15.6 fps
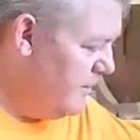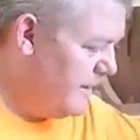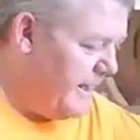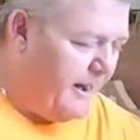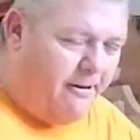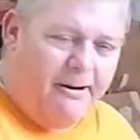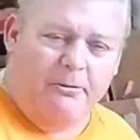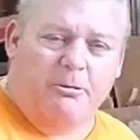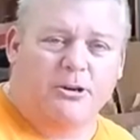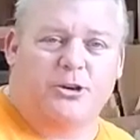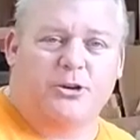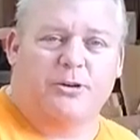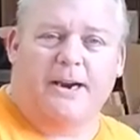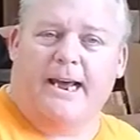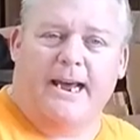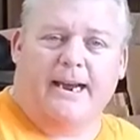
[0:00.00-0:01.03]
carry what
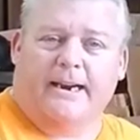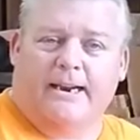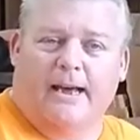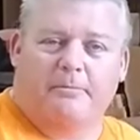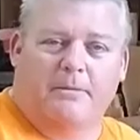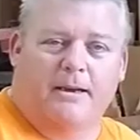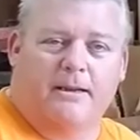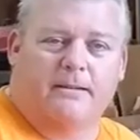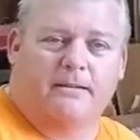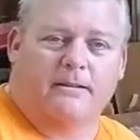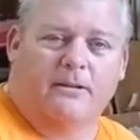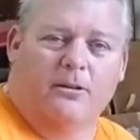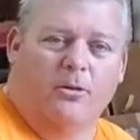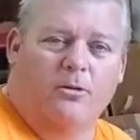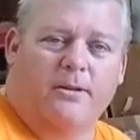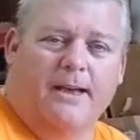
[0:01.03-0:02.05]
you need. I mean,
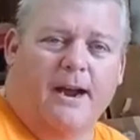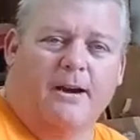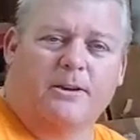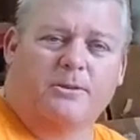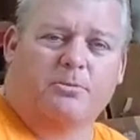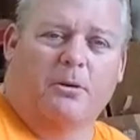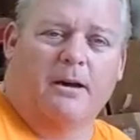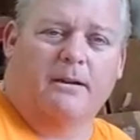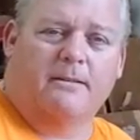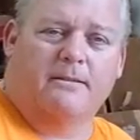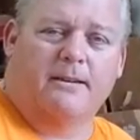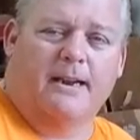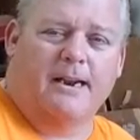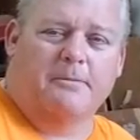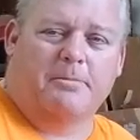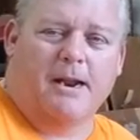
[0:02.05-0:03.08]
who cares what
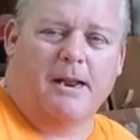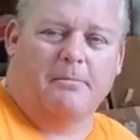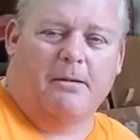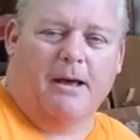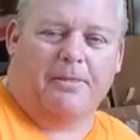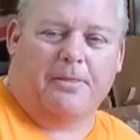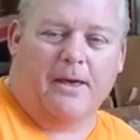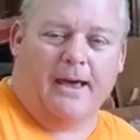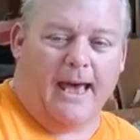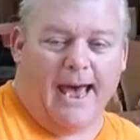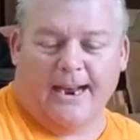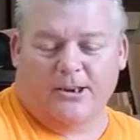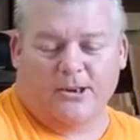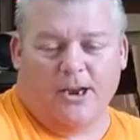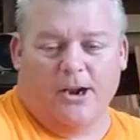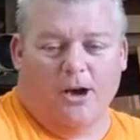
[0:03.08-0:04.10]
anybody might think?
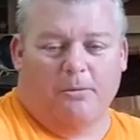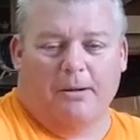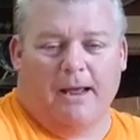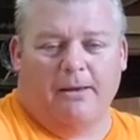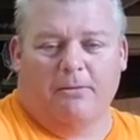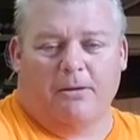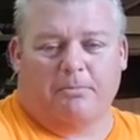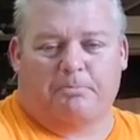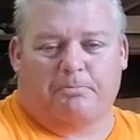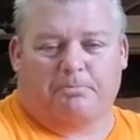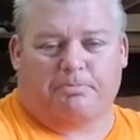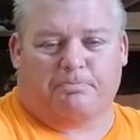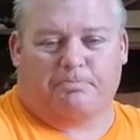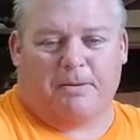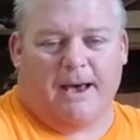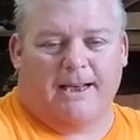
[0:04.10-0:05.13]
Actually, nobody even
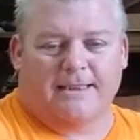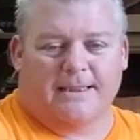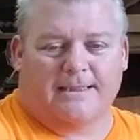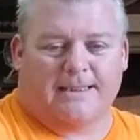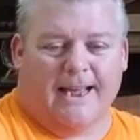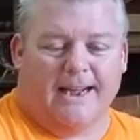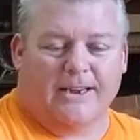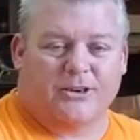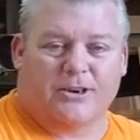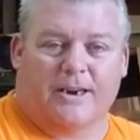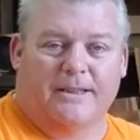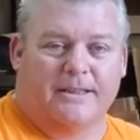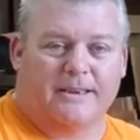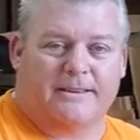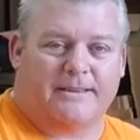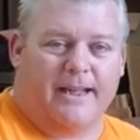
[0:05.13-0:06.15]
pays attention
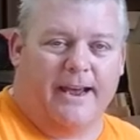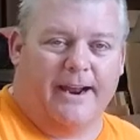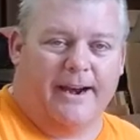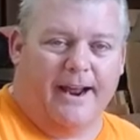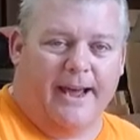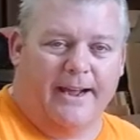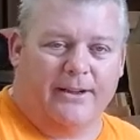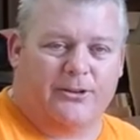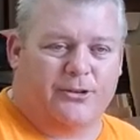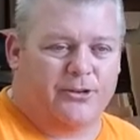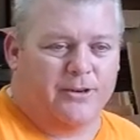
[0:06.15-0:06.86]
in this day and age.